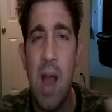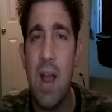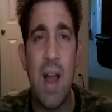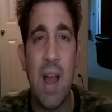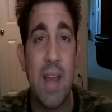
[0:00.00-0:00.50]

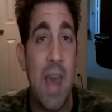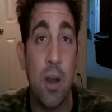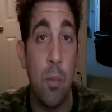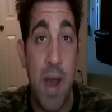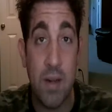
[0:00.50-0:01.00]
I
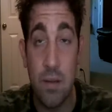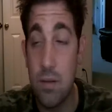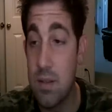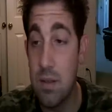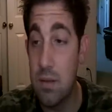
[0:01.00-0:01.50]
can't go back to
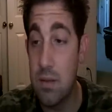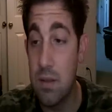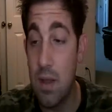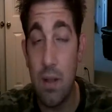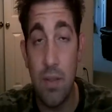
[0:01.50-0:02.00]

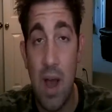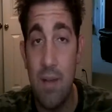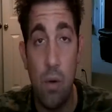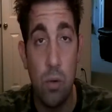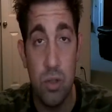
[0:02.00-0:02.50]
the
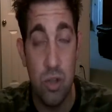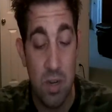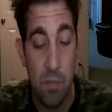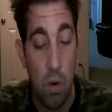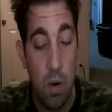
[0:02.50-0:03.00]
high voltage
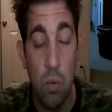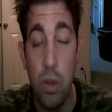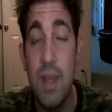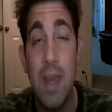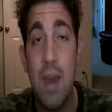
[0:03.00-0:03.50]
anymore. I
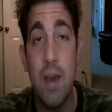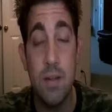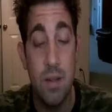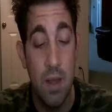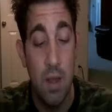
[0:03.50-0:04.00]
really
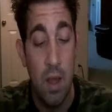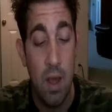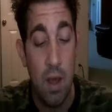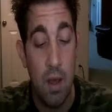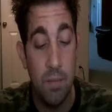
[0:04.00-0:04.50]
can't.
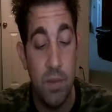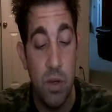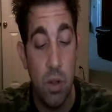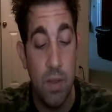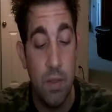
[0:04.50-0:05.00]

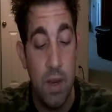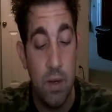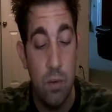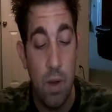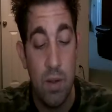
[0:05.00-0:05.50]
You know, they
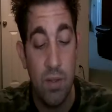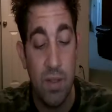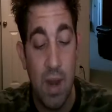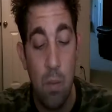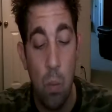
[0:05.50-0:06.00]
do
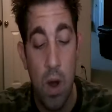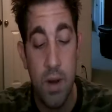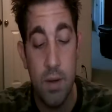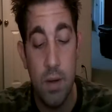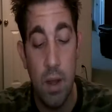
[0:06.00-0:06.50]
everything that I
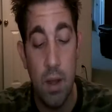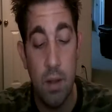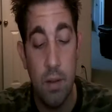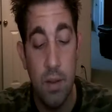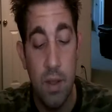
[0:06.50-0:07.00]
wanted
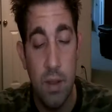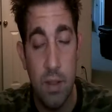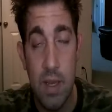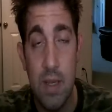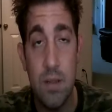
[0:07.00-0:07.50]

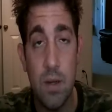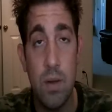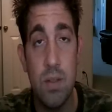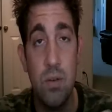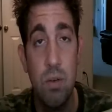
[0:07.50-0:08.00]
the
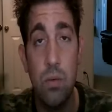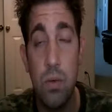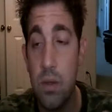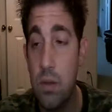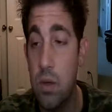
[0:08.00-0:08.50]
e-cigarette to do
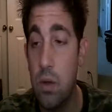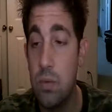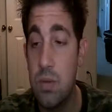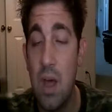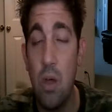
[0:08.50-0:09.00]

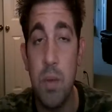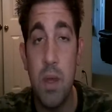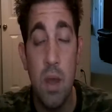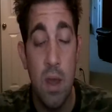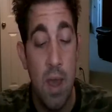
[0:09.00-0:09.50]
to help
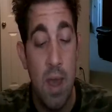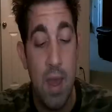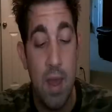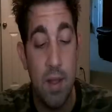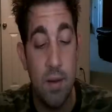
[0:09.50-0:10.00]
me,
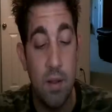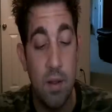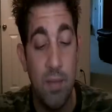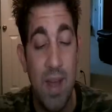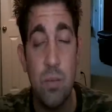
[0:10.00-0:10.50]
and
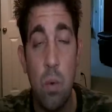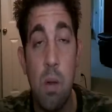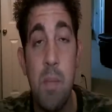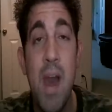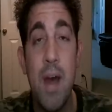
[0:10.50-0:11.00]
that's
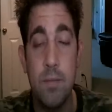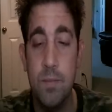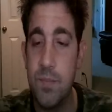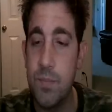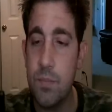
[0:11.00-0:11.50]
where I'm at.
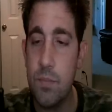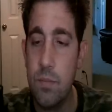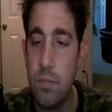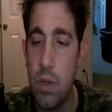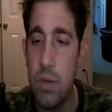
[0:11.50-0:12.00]

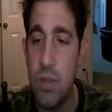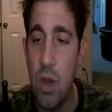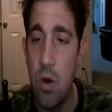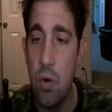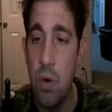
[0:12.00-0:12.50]

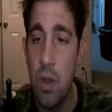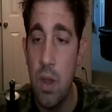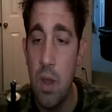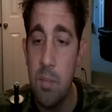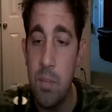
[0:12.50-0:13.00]
So.
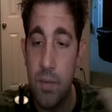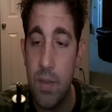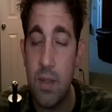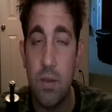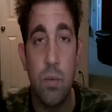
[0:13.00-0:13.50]
But
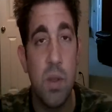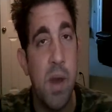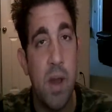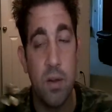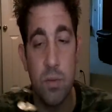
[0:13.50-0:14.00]
that doesn't really
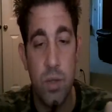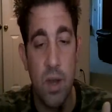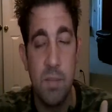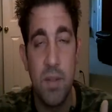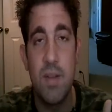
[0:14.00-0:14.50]
matter because we're
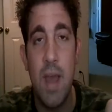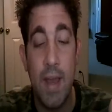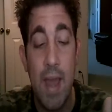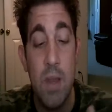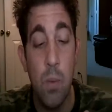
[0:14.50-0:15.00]
talking about the
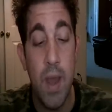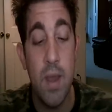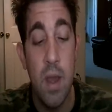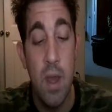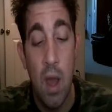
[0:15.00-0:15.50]
tank. Anyway,